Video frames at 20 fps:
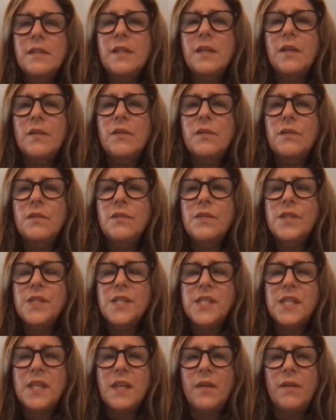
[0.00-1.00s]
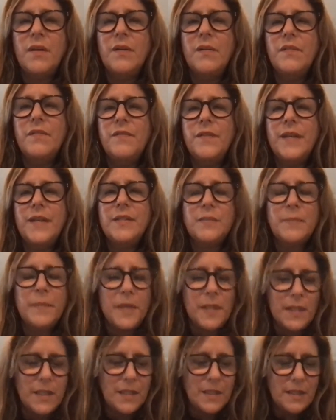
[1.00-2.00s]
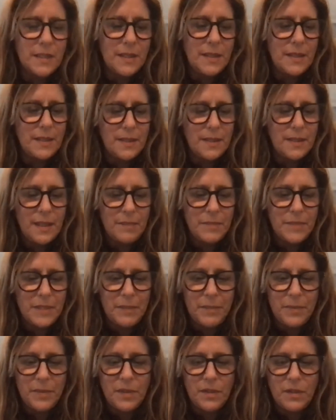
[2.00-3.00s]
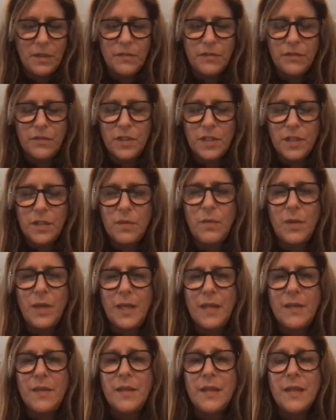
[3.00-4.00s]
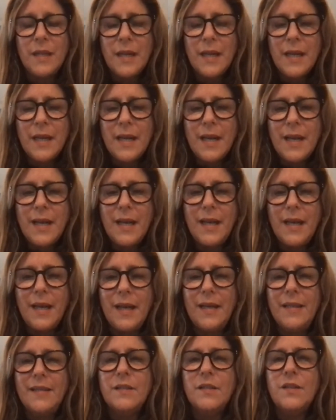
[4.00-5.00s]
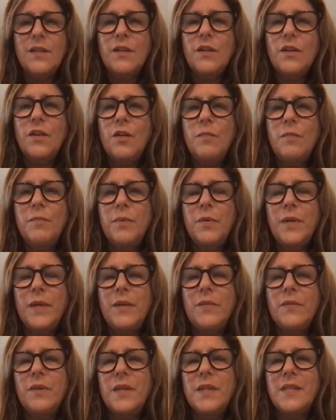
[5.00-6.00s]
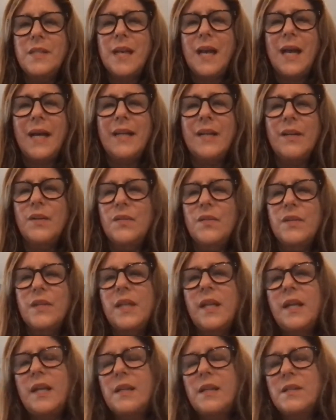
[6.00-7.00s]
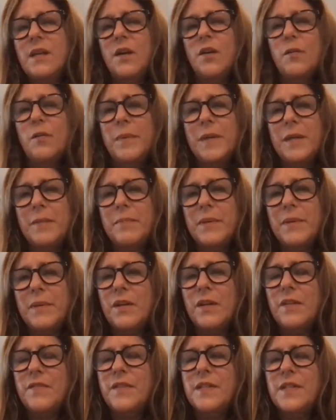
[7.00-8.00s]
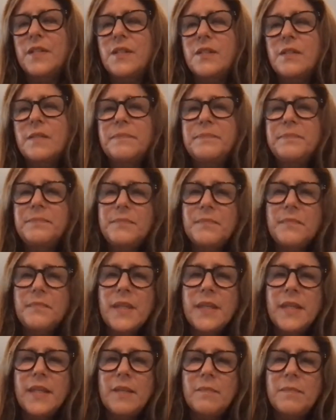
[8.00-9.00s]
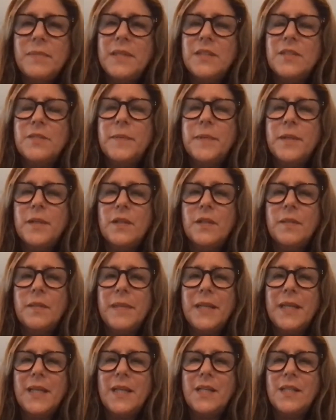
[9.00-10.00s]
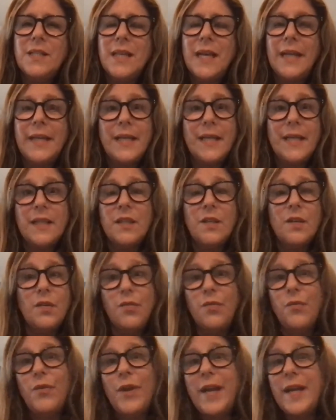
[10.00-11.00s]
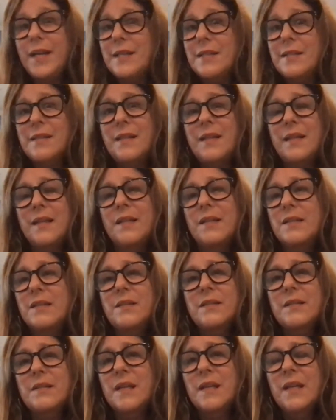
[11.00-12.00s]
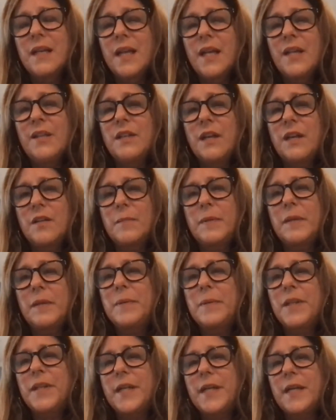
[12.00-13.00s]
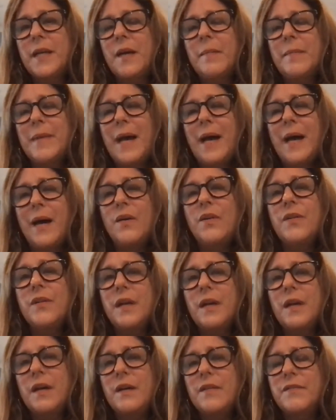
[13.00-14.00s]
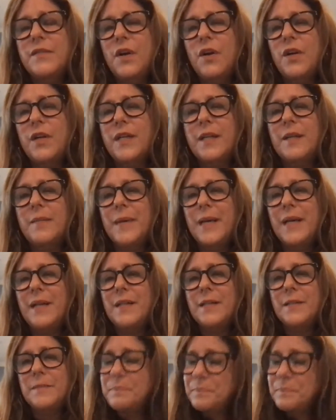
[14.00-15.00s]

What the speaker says: who's the COO of Facebook, and kept up with her for a little while. And her whole point was, I don't need to open up an office in Pittsburgh because I get the greatest kids and young people that come out of Carnegie Mellon